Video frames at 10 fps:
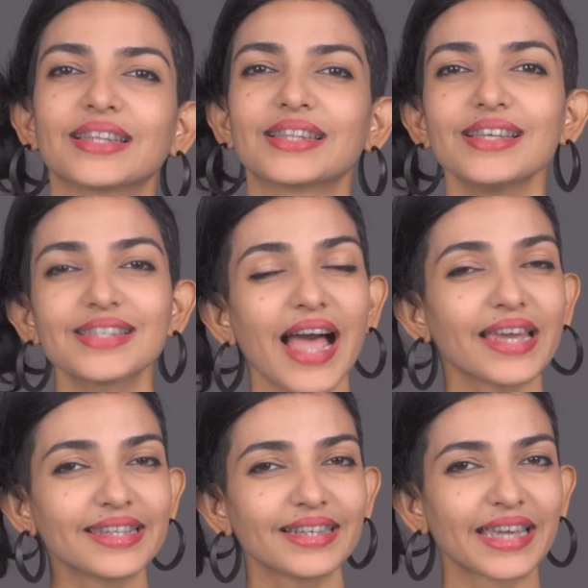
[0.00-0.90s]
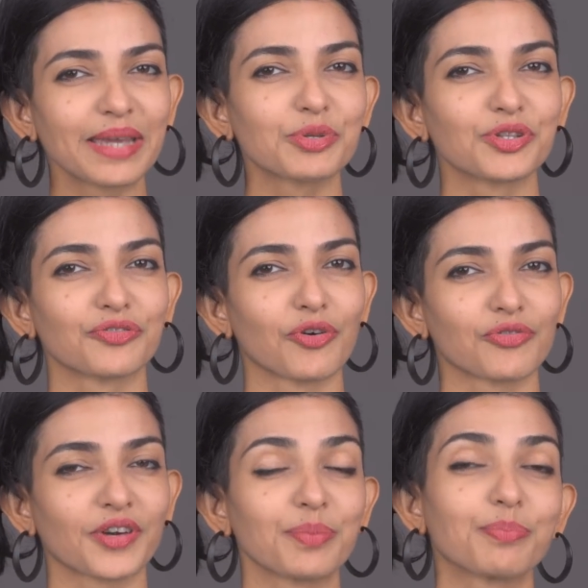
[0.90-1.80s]
This idea came to the
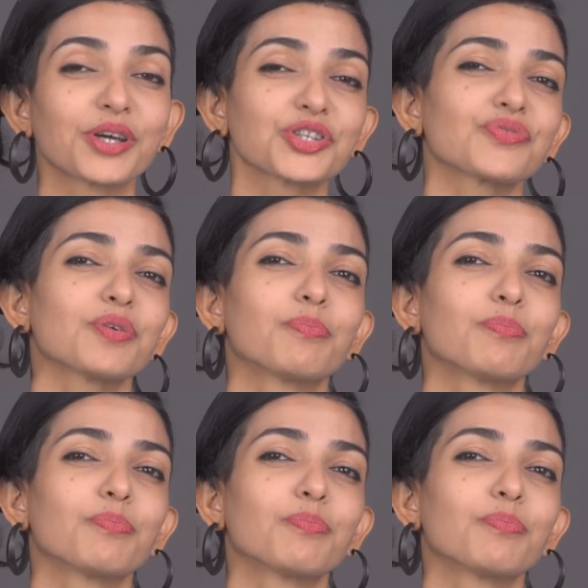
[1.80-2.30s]
forefront because of a